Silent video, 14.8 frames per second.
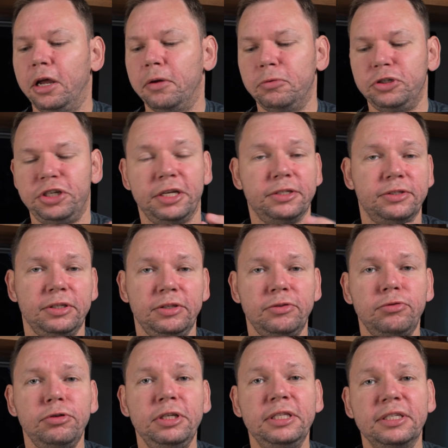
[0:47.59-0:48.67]
which has the
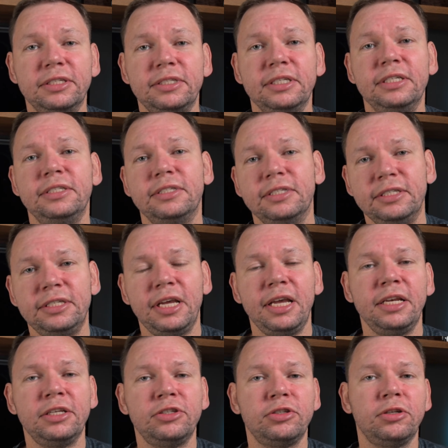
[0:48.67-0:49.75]
3, the 6, the
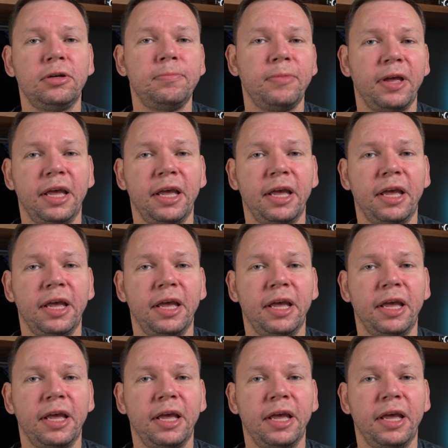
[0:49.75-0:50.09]
10 stop